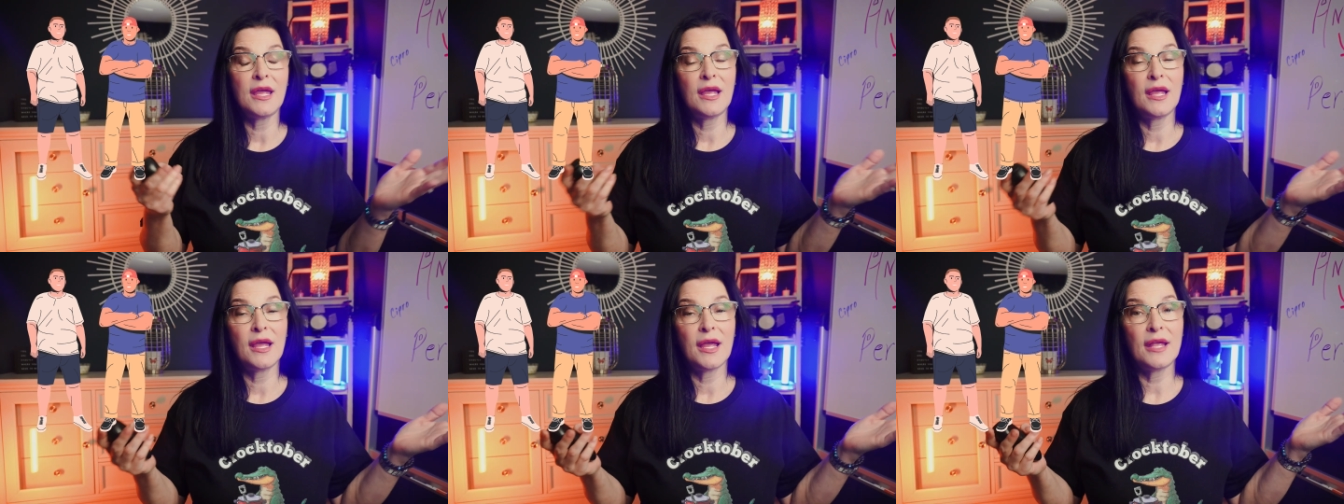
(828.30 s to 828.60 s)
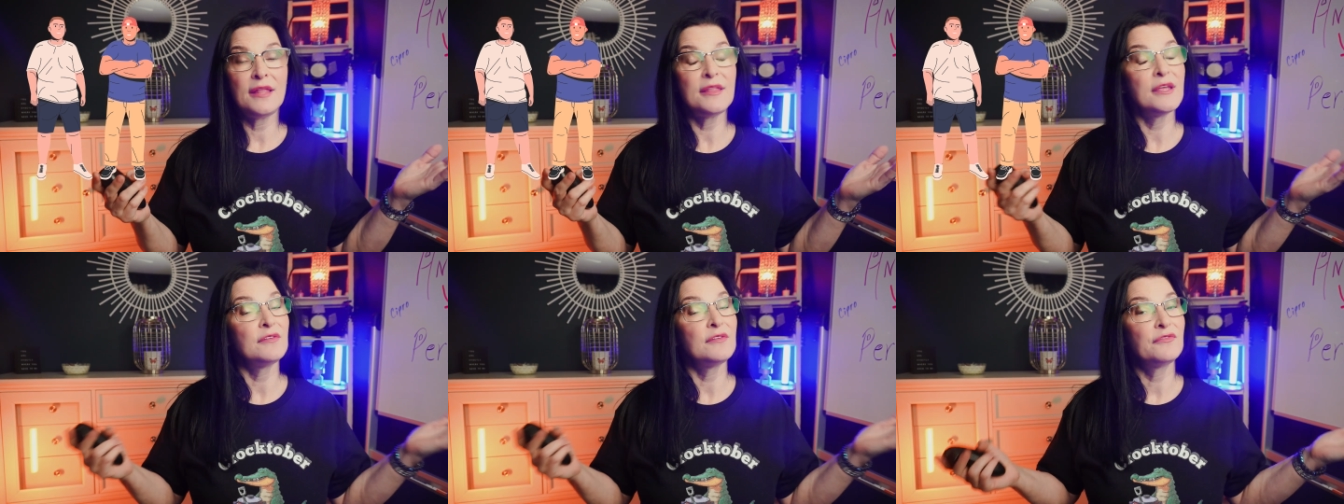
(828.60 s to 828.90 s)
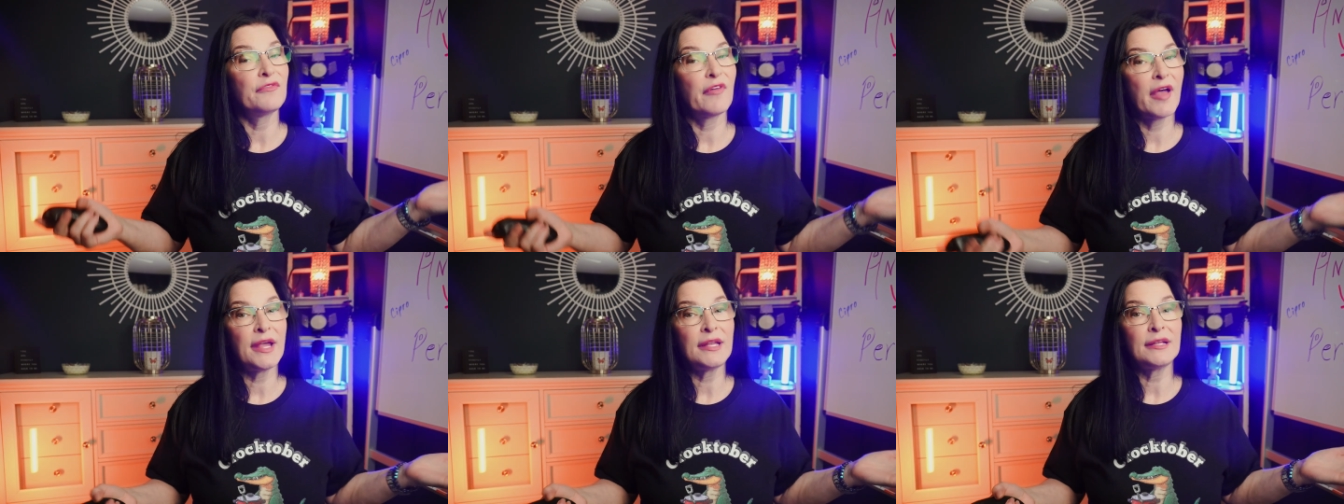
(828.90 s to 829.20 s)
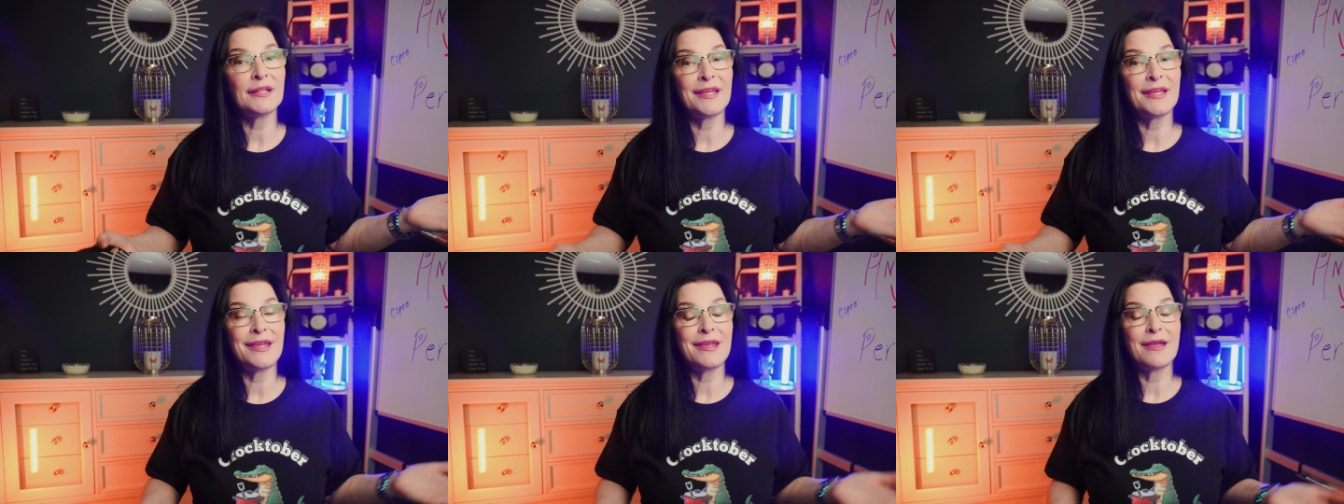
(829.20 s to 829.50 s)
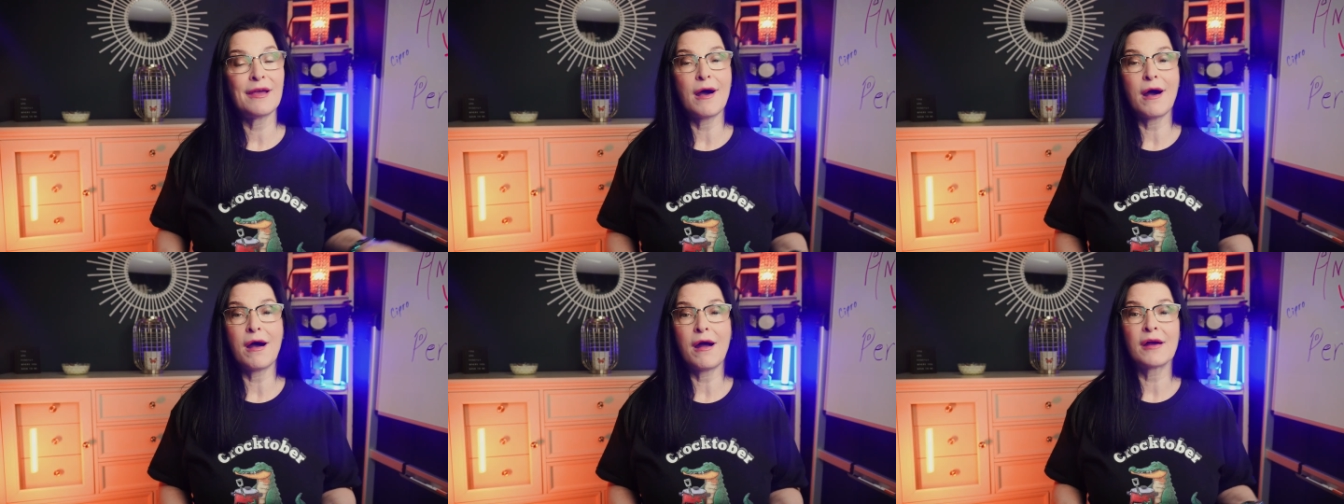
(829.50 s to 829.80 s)
And then finally,
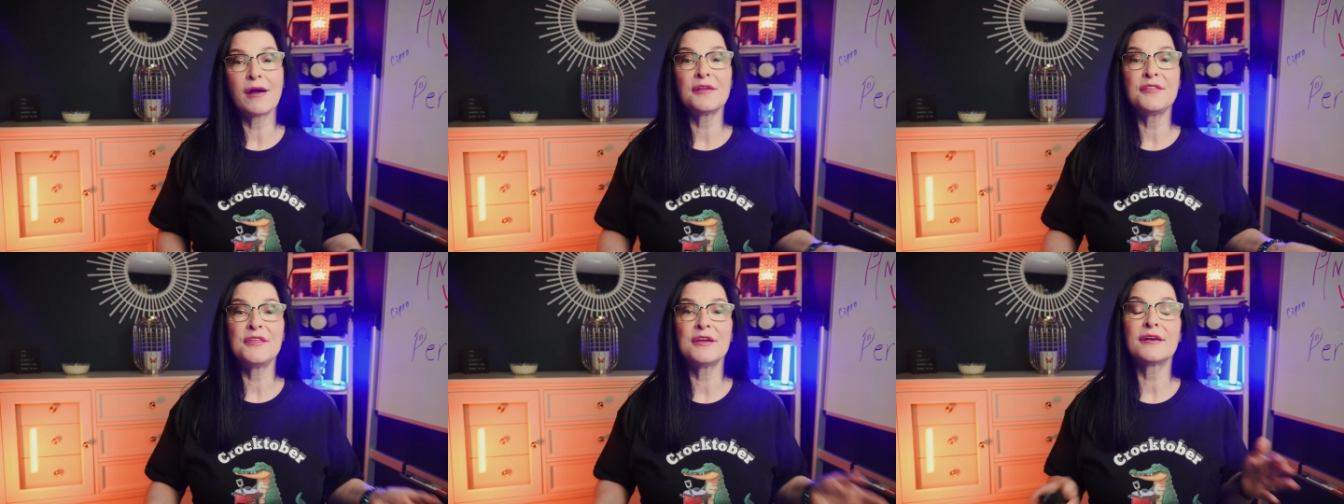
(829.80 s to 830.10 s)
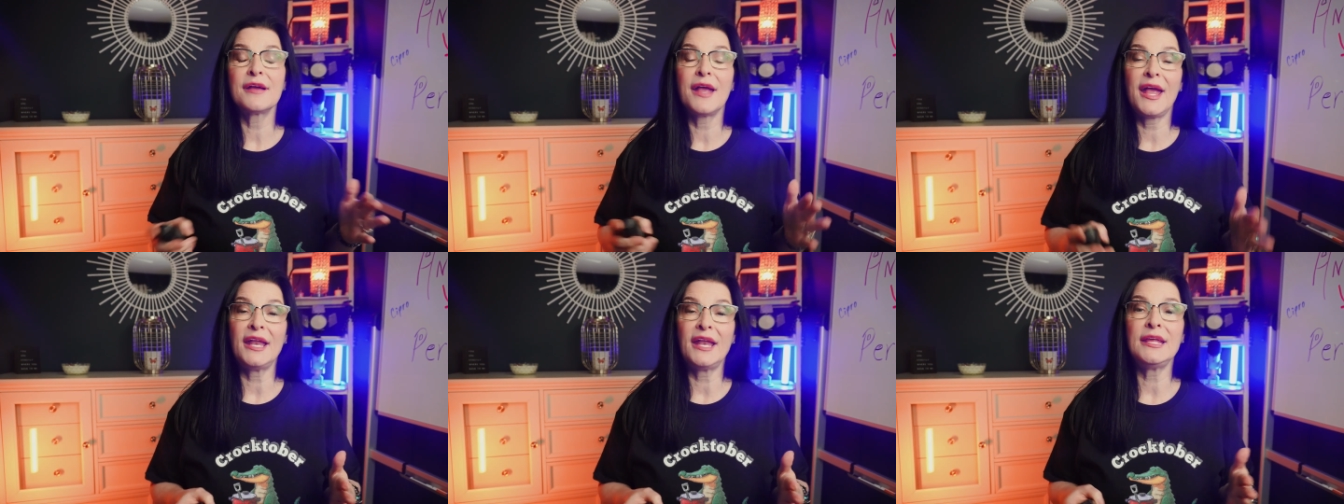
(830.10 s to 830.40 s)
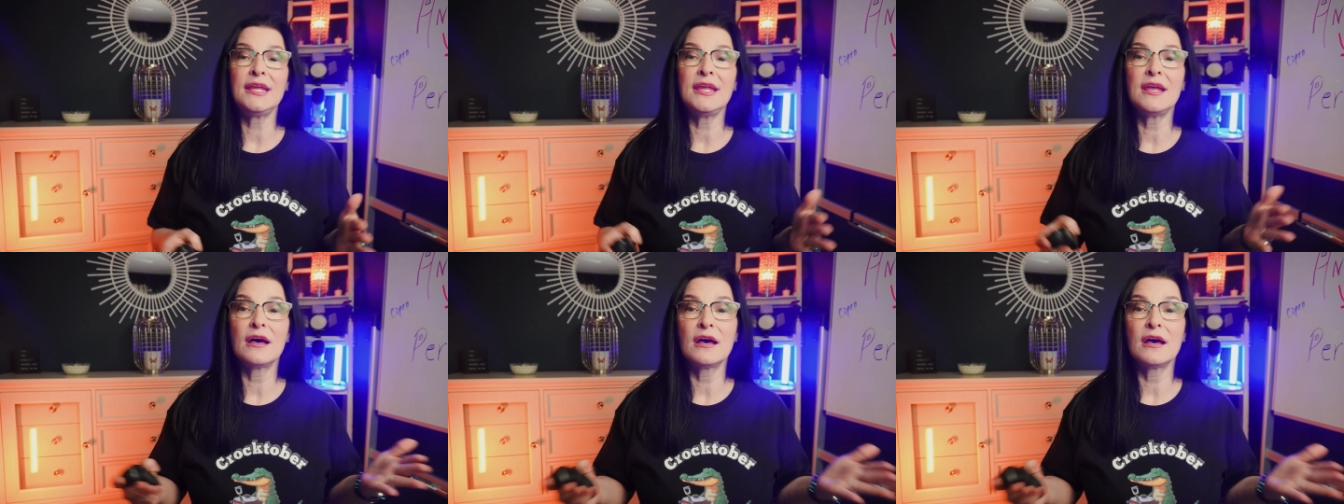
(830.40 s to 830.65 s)
are there any